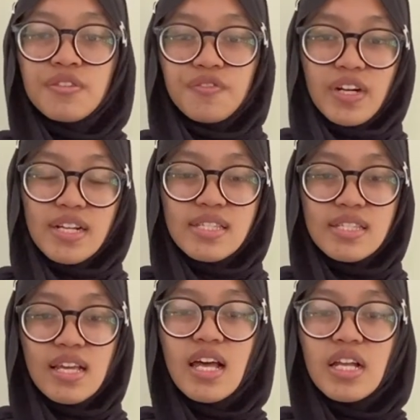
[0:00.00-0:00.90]
First,
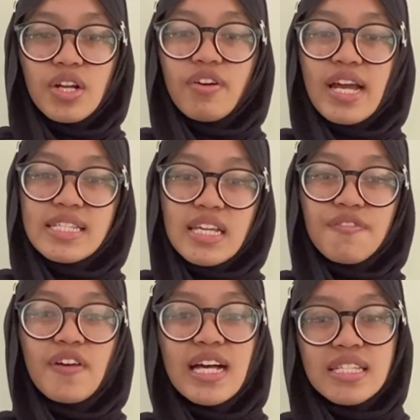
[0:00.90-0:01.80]

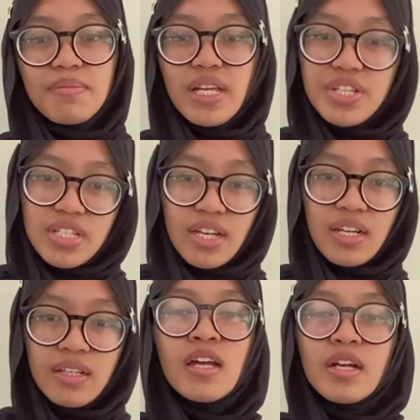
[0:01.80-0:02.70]
regressive assimilation.
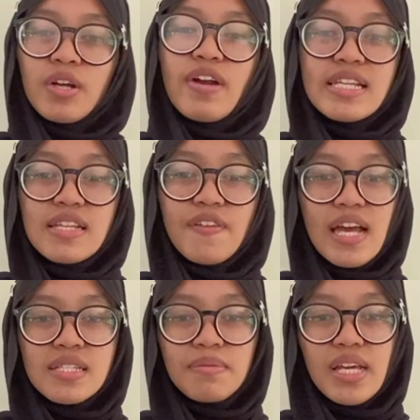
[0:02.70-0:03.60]
Regressive
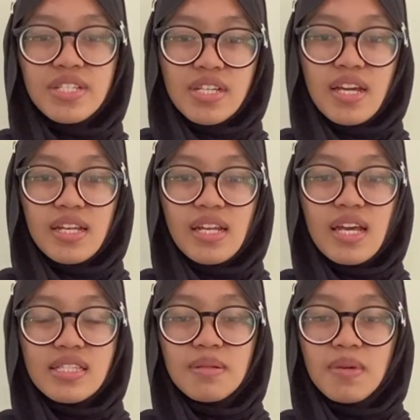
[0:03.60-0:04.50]
assimilation
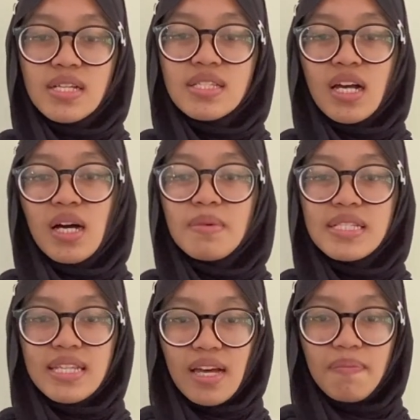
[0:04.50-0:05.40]
is the most common
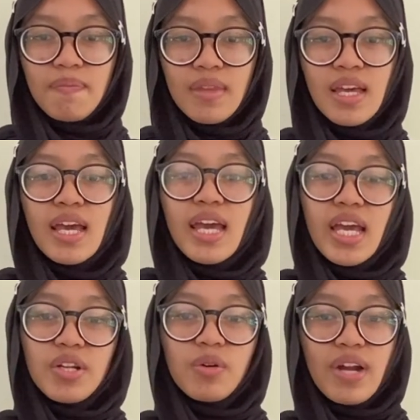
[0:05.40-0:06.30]
type.
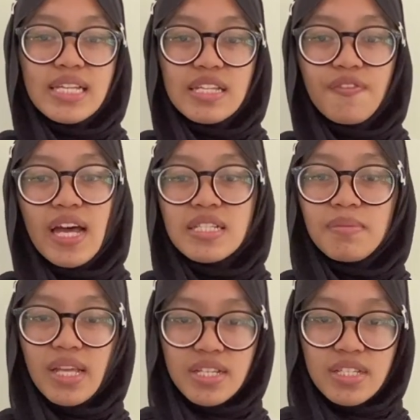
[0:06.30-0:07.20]
In regressive
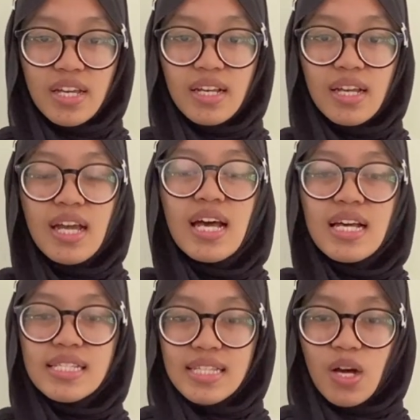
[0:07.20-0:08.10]
assimilation,
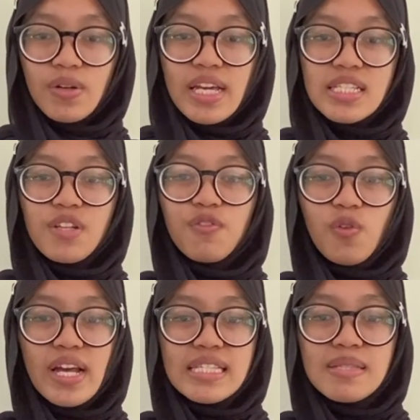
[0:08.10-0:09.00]
a sound is
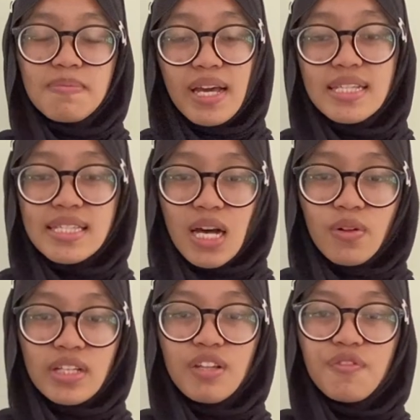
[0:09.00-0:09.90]
influenced by the
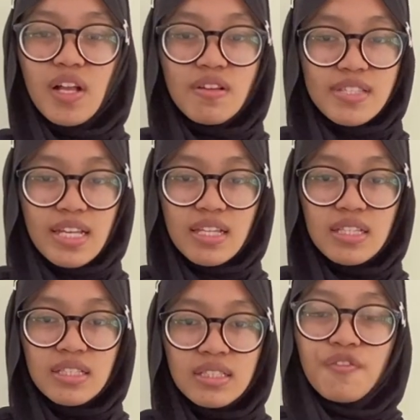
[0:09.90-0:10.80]
sound that follows it.
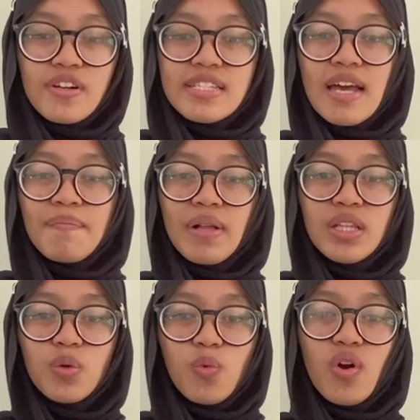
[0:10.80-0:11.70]
For example,
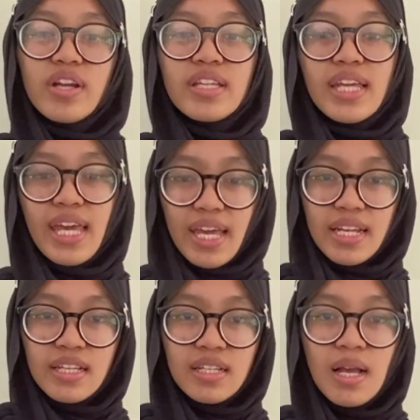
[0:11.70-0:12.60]
the word
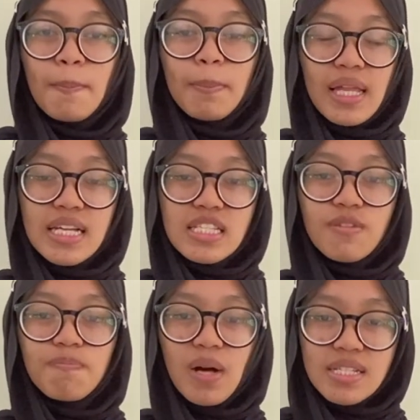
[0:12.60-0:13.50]
in plus
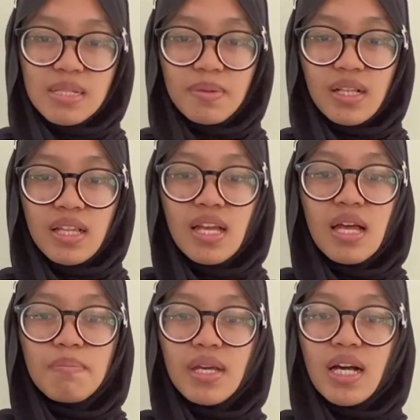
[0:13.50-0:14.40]
possible
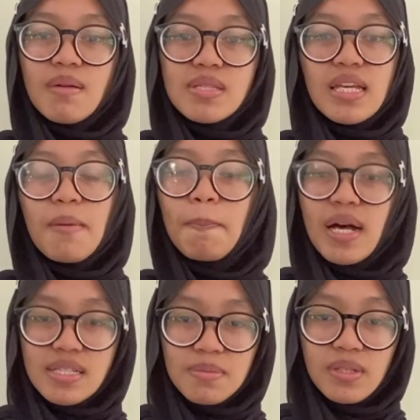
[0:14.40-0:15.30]
becomes
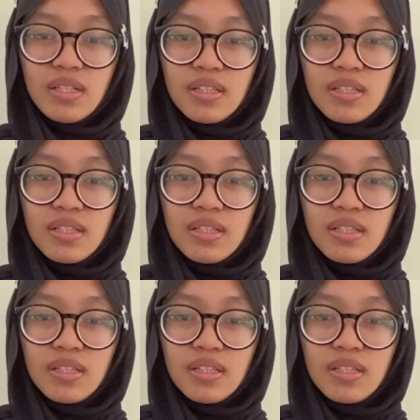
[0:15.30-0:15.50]
impossible.